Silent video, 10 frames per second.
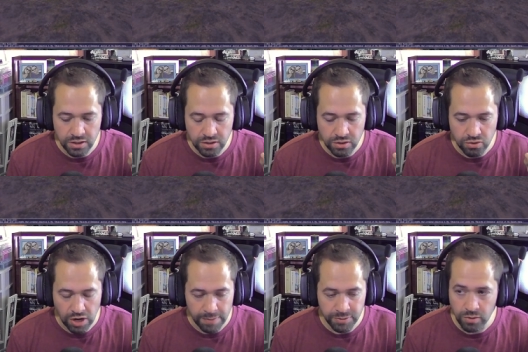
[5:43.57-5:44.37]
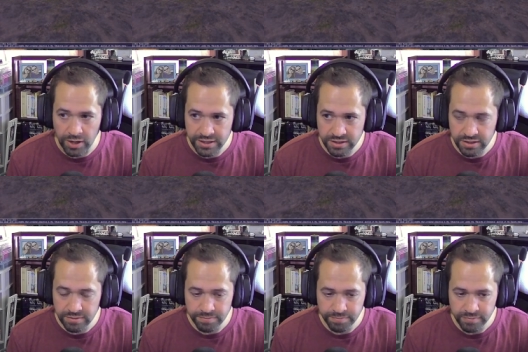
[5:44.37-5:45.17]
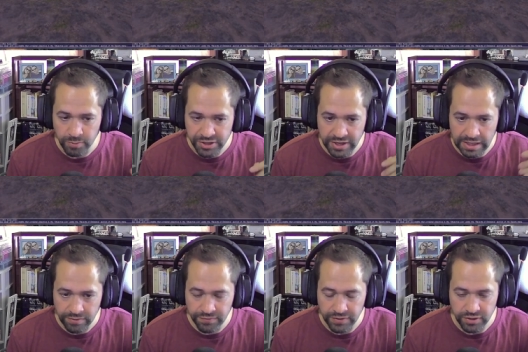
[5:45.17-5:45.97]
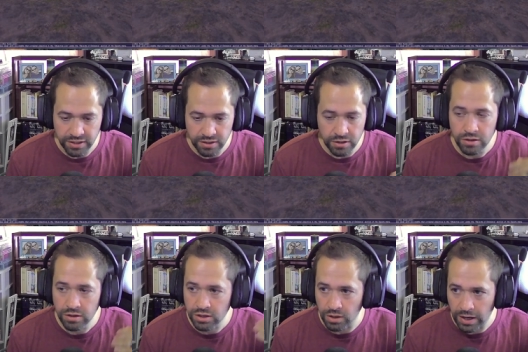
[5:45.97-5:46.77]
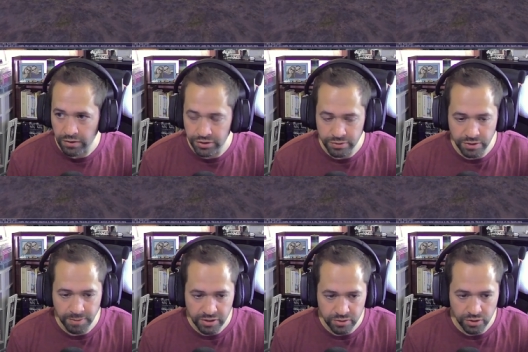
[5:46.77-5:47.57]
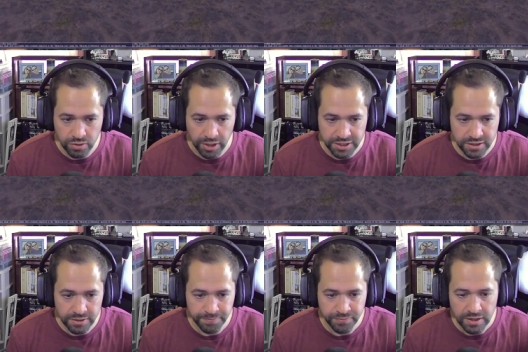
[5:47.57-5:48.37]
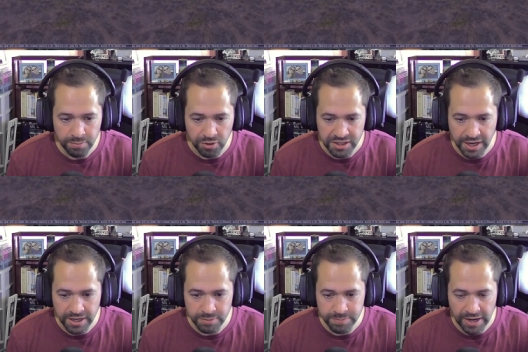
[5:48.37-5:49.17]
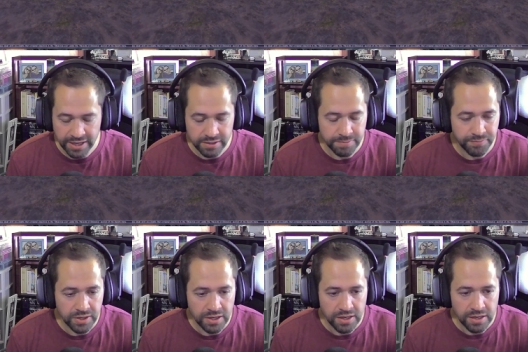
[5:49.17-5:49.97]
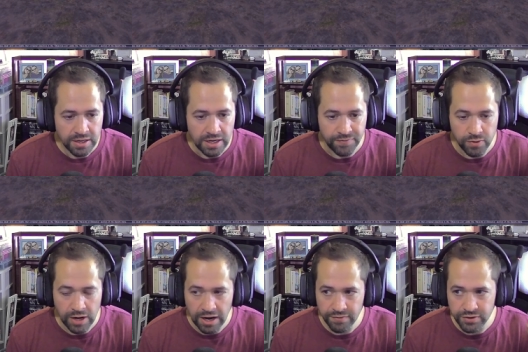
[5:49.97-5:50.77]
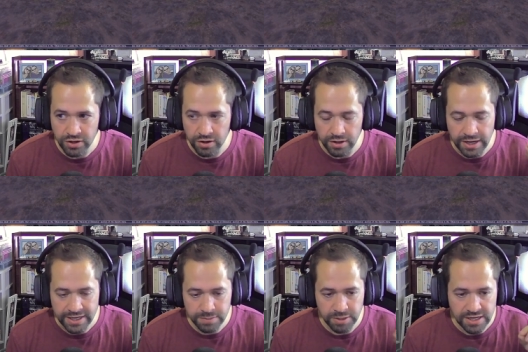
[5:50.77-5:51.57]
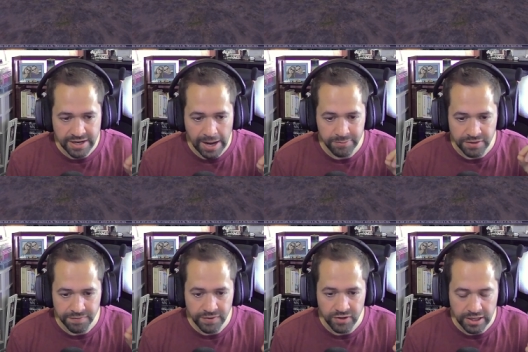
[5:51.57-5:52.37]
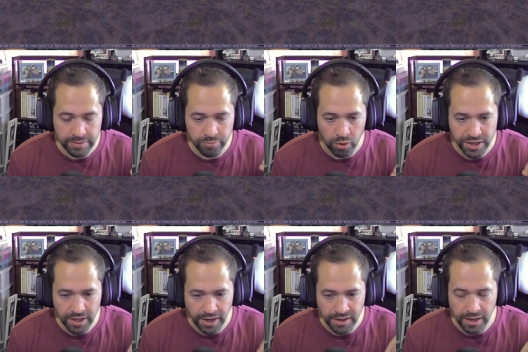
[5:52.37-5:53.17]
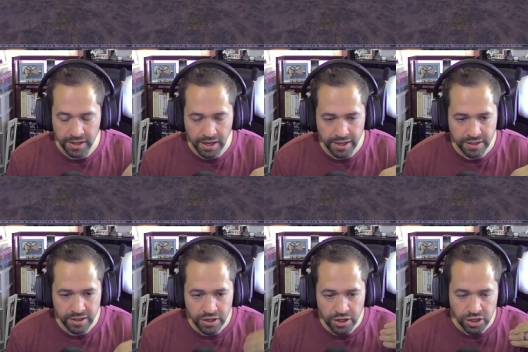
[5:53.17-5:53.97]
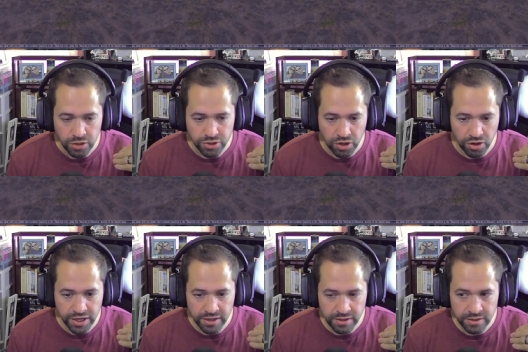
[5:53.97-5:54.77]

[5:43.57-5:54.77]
grab the quest when you hit level 50, go out and do the quest, bring the items back. If you have your XP capped at 50.999, you turn in